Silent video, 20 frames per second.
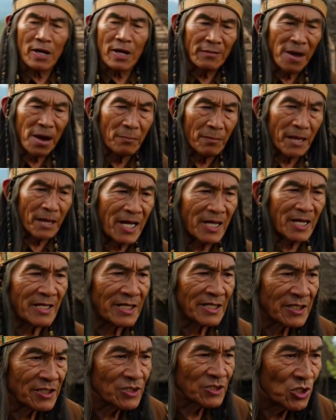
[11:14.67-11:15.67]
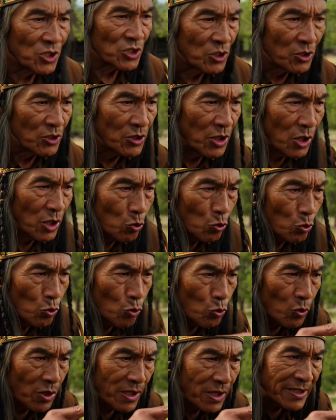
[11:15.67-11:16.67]
atomic clocks are digital. They use
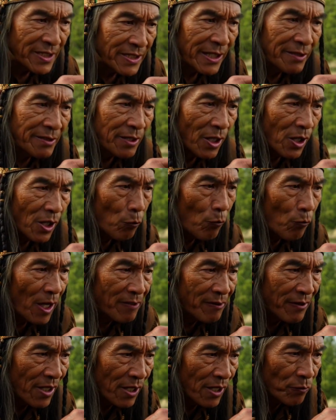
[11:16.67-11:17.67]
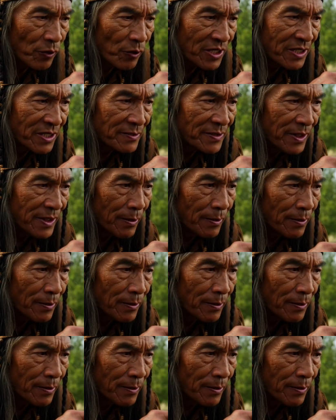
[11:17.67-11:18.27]
UTC to correct their averages.